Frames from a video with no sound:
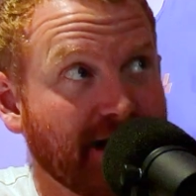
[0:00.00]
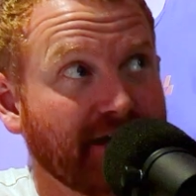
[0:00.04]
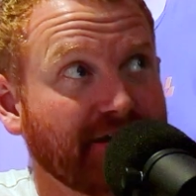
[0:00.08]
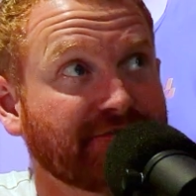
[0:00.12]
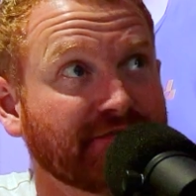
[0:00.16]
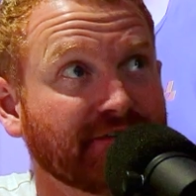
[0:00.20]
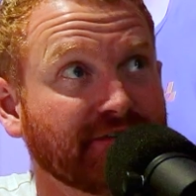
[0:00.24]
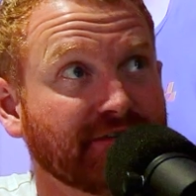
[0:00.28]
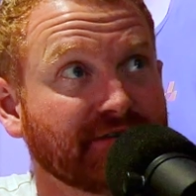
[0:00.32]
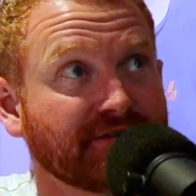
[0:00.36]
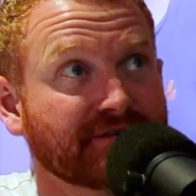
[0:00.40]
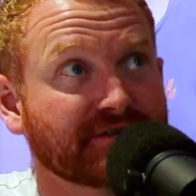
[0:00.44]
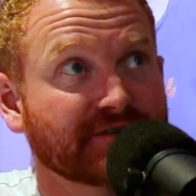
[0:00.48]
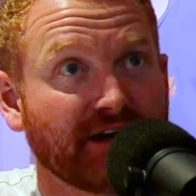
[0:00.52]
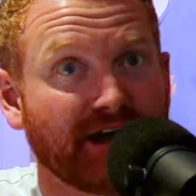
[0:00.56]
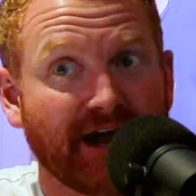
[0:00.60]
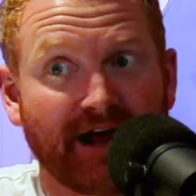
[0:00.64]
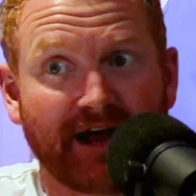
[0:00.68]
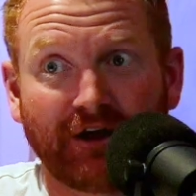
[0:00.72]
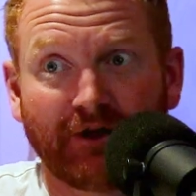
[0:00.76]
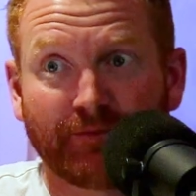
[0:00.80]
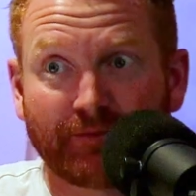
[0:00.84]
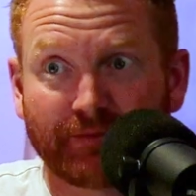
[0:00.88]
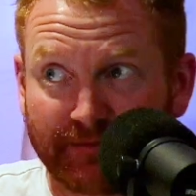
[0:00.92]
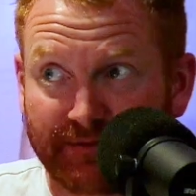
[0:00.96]
methods that
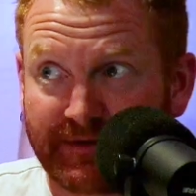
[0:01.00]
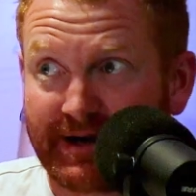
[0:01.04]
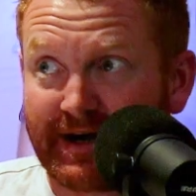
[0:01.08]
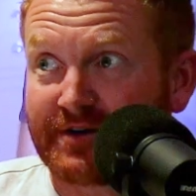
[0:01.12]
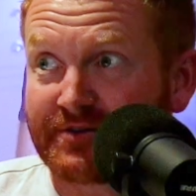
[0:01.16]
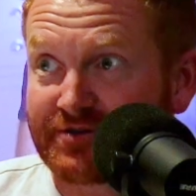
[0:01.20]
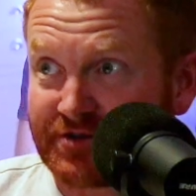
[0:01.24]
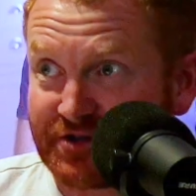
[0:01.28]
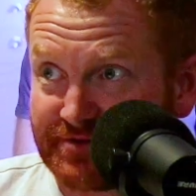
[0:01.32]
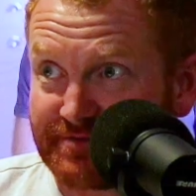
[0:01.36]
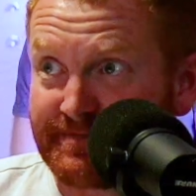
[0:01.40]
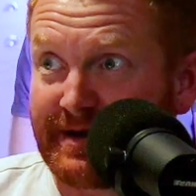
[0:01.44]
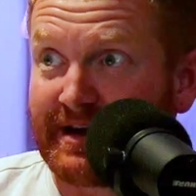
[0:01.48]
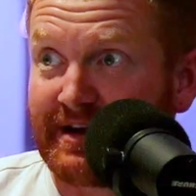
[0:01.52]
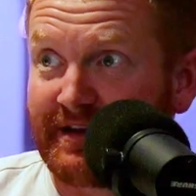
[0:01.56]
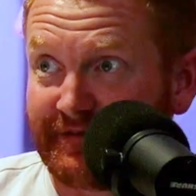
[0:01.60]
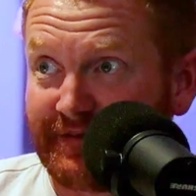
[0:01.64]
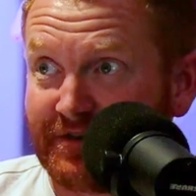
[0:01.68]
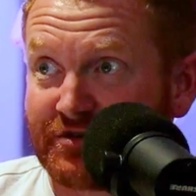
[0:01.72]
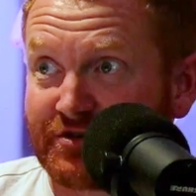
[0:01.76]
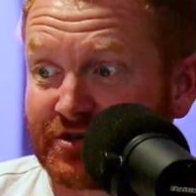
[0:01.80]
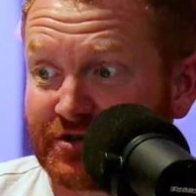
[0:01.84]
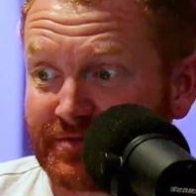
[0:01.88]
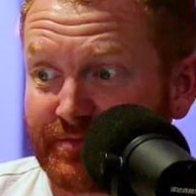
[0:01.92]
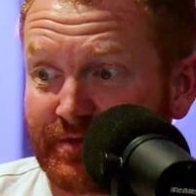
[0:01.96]
help them catch as many
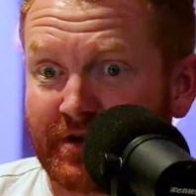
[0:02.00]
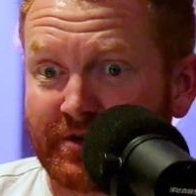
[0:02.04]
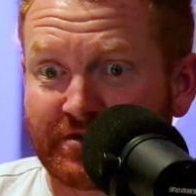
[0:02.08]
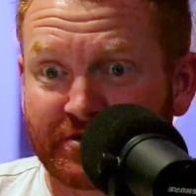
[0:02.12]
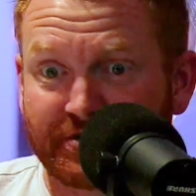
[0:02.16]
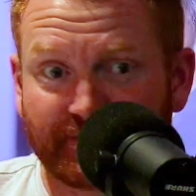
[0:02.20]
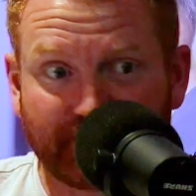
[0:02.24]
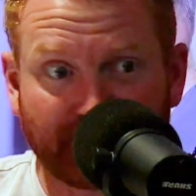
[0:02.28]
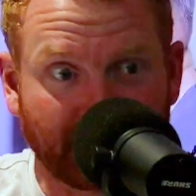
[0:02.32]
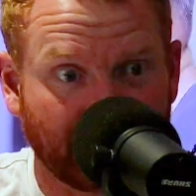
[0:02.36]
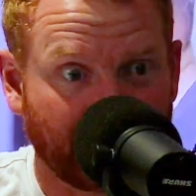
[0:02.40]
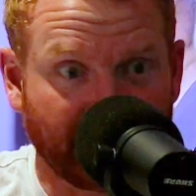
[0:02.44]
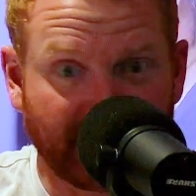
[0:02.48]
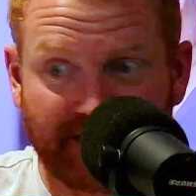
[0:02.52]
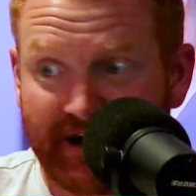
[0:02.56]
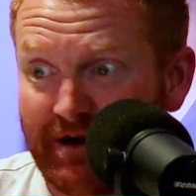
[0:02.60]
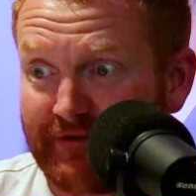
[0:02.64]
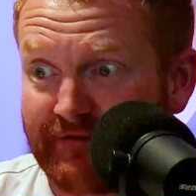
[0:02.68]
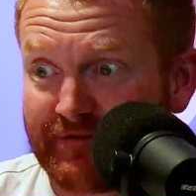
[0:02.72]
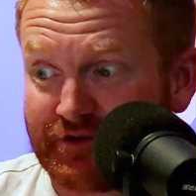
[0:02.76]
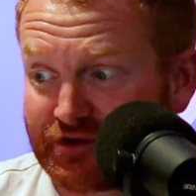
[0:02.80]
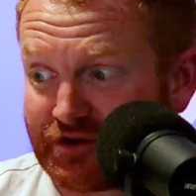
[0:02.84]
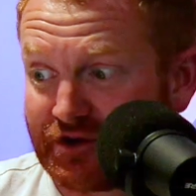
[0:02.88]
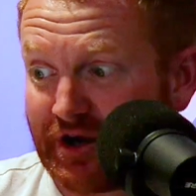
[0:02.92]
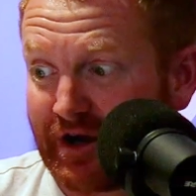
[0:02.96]
fish as possible. And the
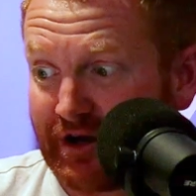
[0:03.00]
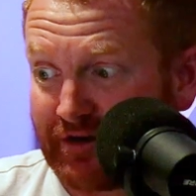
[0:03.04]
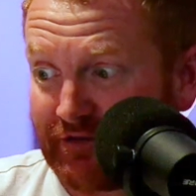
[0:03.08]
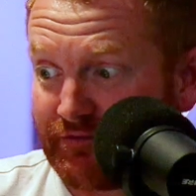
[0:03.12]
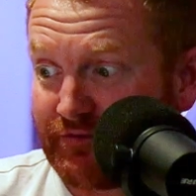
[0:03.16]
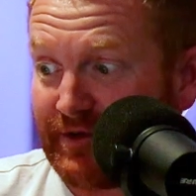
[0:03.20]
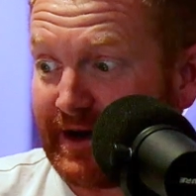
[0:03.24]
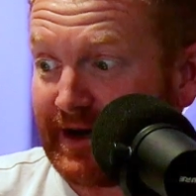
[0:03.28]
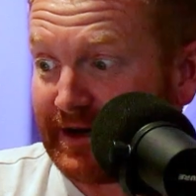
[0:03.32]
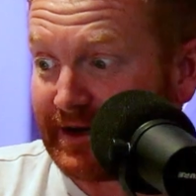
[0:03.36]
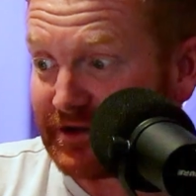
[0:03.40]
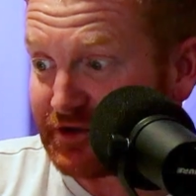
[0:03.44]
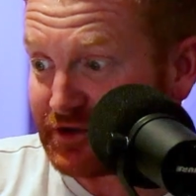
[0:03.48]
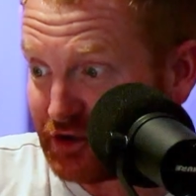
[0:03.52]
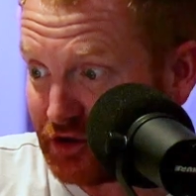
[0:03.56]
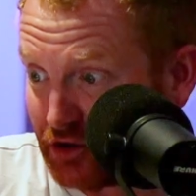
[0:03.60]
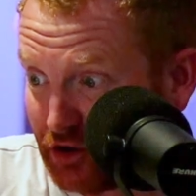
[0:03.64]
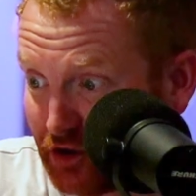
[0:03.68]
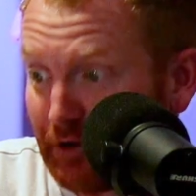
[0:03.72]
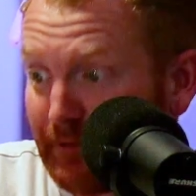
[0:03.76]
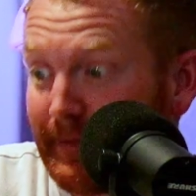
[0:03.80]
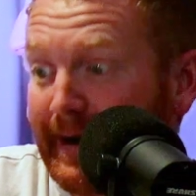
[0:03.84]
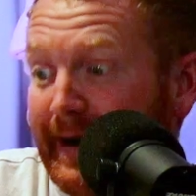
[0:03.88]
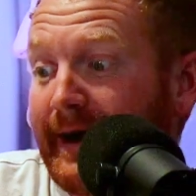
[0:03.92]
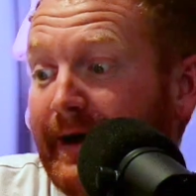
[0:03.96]
overshotted rig has
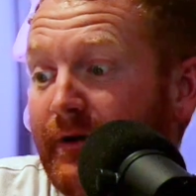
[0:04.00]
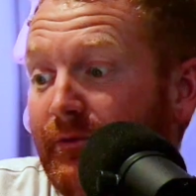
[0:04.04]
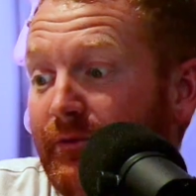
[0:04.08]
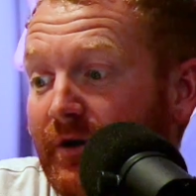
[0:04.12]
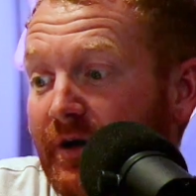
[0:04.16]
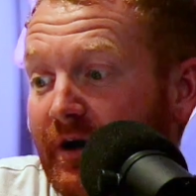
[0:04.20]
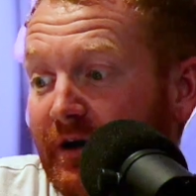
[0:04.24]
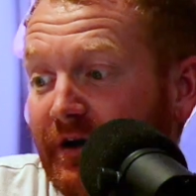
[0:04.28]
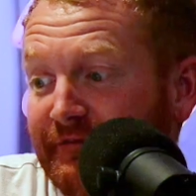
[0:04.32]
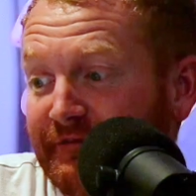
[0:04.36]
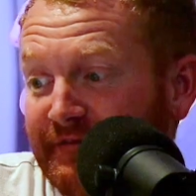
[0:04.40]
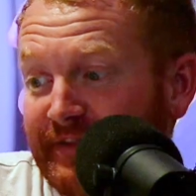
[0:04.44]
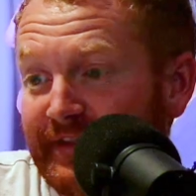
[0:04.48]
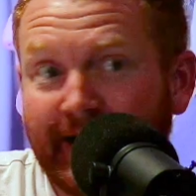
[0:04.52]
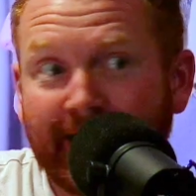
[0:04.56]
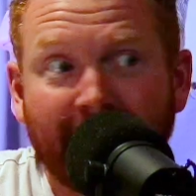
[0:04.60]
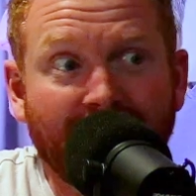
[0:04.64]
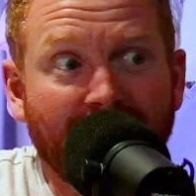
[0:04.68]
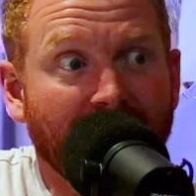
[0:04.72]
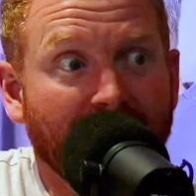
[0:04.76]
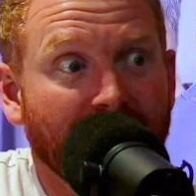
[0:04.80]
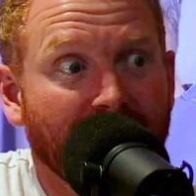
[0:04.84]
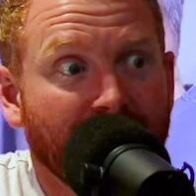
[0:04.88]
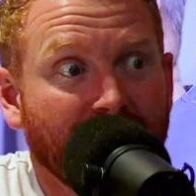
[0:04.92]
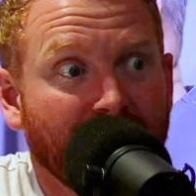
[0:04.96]
come out of
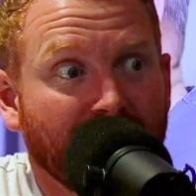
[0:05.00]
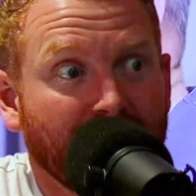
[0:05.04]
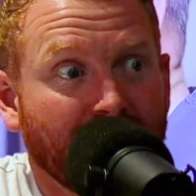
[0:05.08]
that.